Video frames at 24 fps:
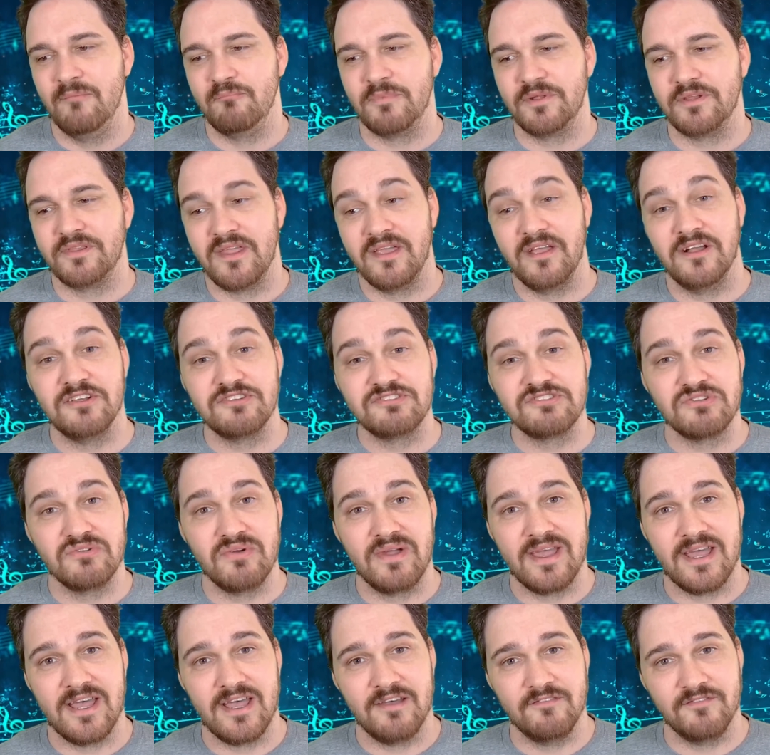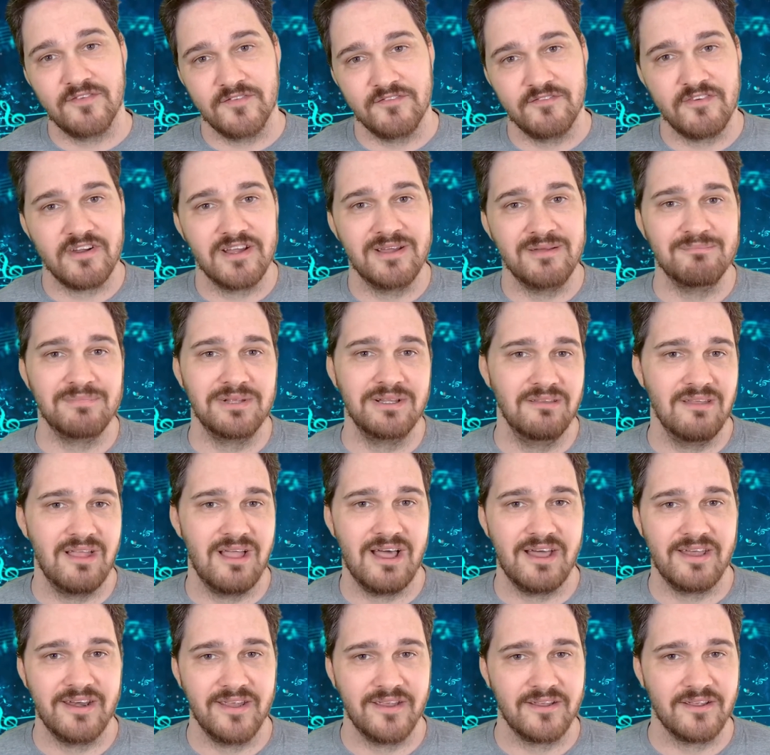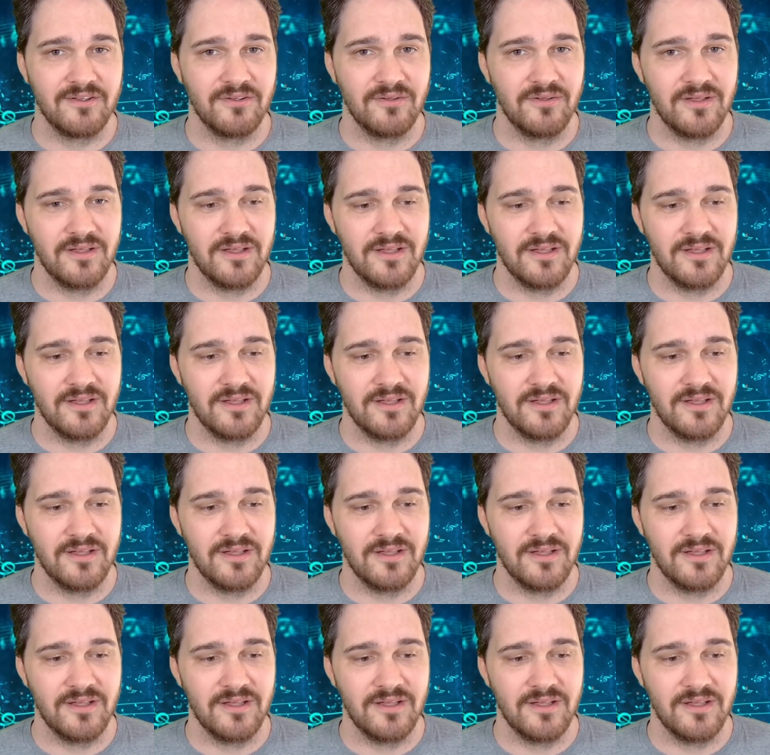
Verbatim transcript: but they also have a very melodic,